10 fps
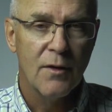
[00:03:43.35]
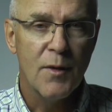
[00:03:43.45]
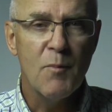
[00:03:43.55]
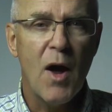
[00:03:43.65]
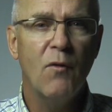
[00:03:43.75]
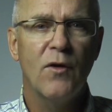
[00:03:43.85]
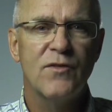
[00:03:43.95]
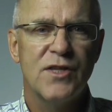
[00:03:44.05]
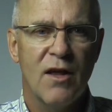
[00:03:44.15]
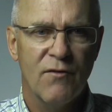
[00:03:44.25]
The power of
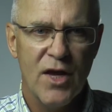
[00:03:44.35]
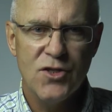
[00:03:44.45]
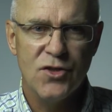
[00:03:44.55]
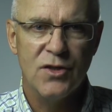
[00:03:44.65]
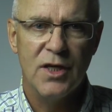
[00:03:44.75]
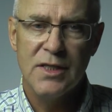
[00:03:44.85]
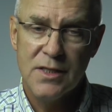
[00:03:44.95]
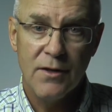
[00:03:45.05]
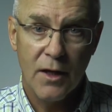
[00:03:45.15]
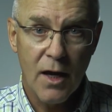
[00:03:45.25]
salvation is
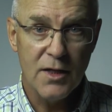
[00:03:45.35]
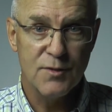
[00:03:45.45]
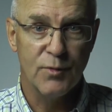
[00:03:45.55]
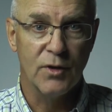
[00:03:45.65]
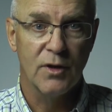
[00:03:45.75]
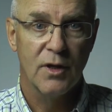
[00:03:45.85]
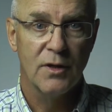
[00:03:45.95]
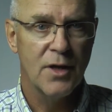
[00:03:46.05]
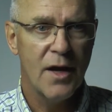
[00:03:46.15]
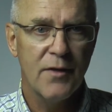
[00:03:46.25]
in the gospel,
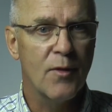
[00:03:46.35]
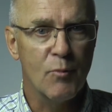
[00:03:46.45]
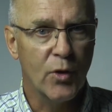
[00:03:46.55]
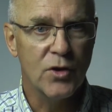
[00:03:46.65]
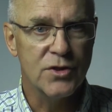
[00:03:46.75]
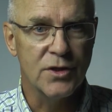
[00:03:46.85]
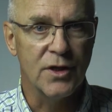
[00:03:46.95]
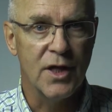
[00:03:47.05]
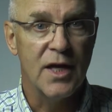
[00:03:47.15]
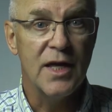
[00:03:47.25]
not in the person,